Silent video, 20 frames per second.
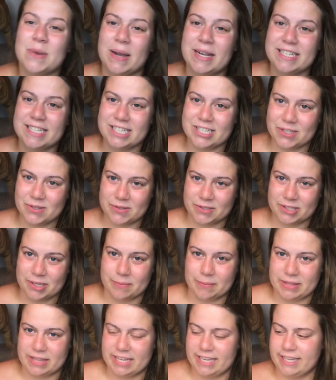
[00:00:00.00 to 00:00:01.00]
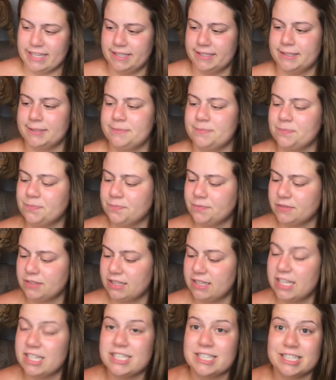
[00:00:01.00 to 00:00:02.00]
I did use some of these
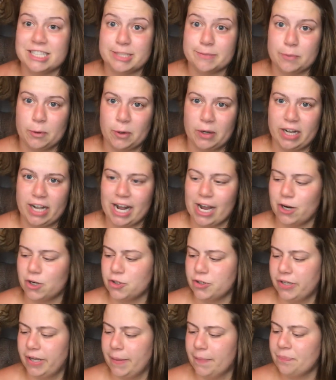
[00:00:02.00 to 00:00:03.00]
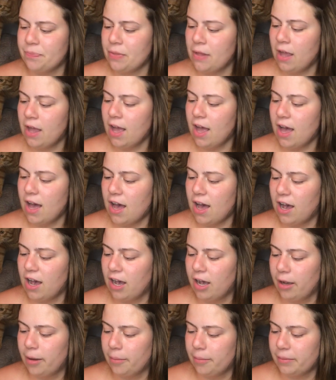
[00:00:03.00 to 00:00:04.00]
this morning actually,
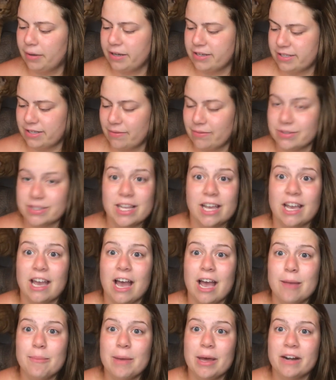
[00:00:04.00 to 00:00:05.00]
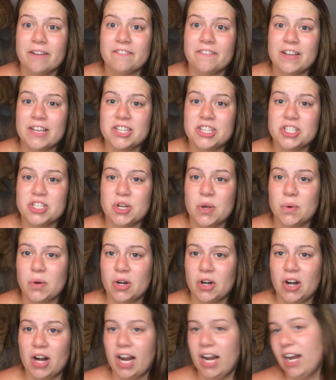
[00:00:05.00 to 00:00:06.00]
because I was like, I'm out of face
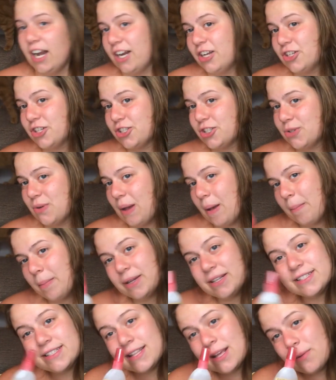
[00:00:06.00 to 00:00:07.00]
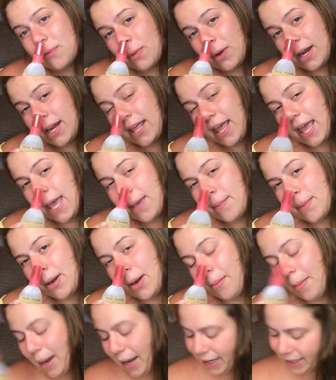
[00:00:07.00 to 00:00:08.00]
toner, and it just so happened that one came in our
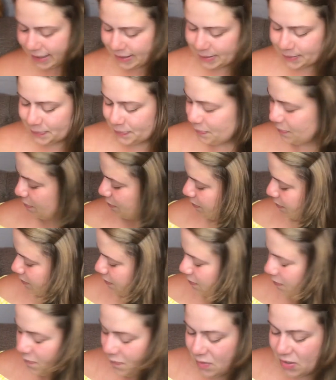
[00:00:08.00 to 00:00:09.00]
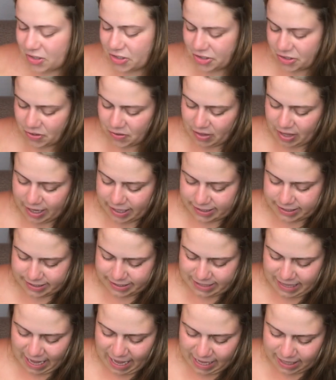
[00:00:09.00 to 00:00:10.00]
box. So that's
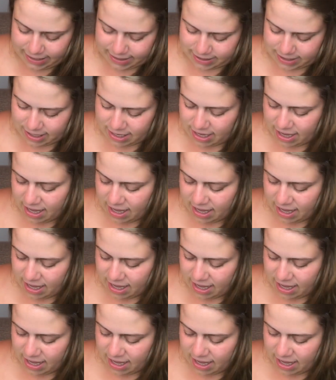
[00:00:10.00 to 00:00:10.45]
that.